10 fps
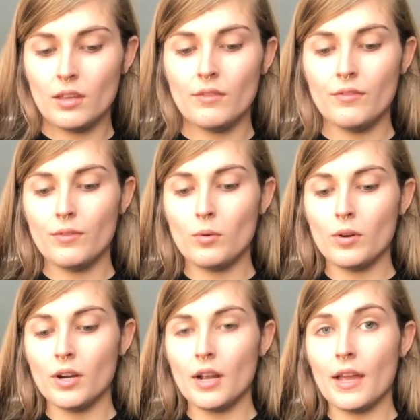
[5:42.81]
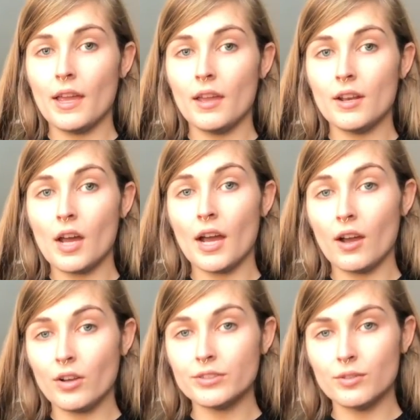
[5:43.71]
and 4. And
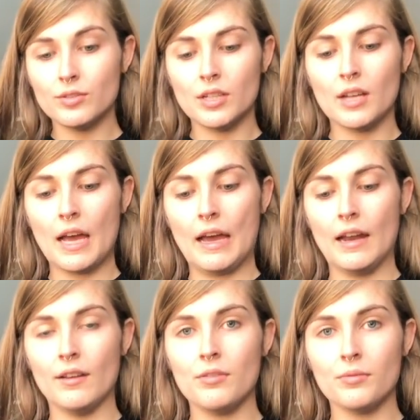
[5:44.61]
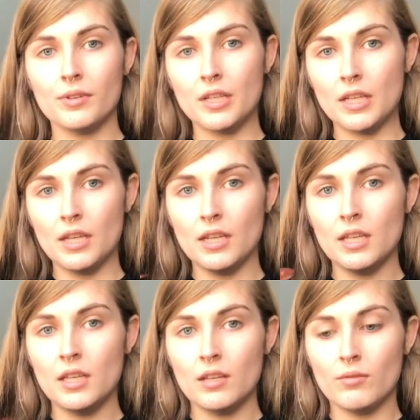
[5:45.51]
I also did add 3
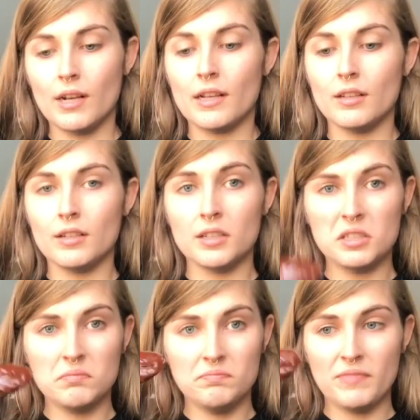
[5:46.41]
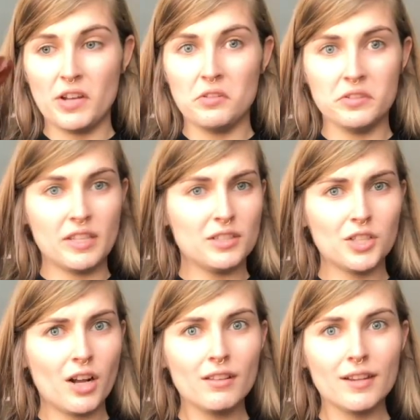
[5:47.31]
regular, I know this has
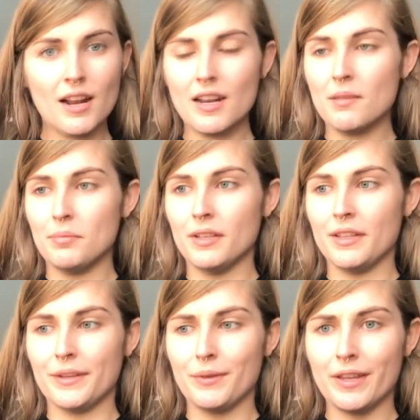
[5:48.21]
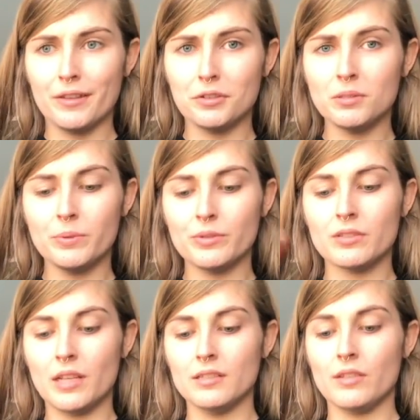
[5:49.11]
chocolate on it, but like regular spoon
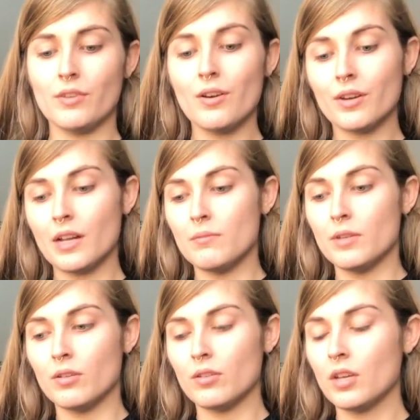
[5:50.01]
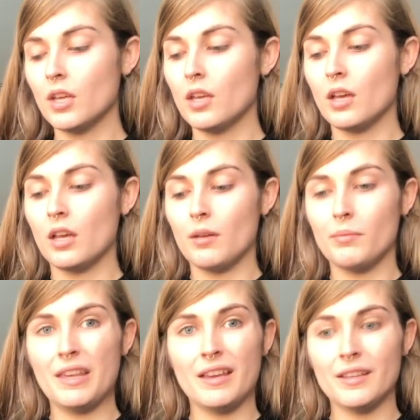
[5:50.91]
size of coconut milk,
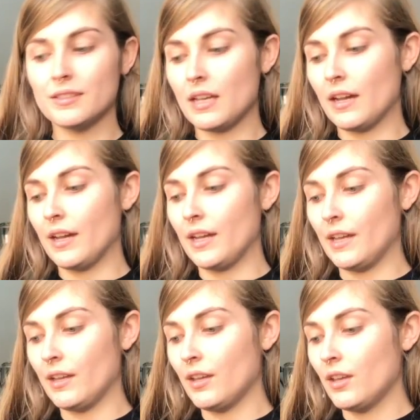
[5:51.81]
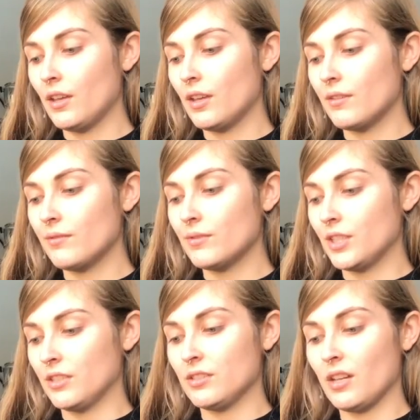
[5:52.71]
because I
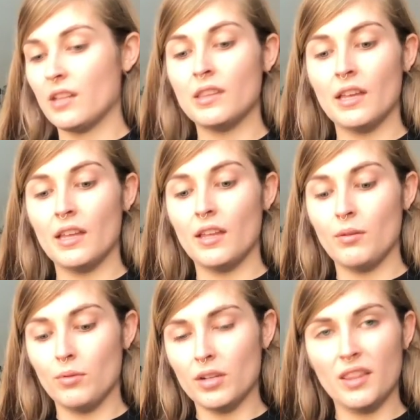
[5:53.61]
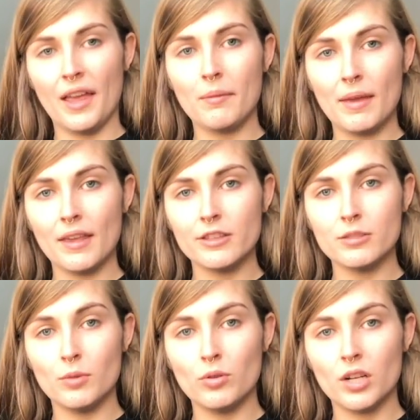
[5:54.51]
just thought that it would like make it
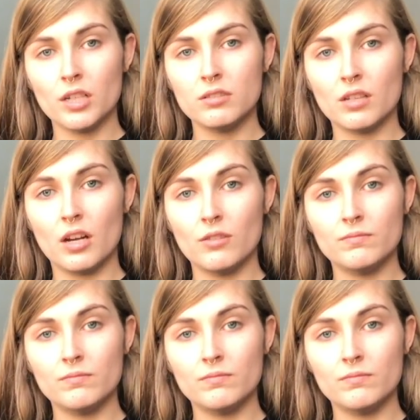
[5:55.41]
smoother. So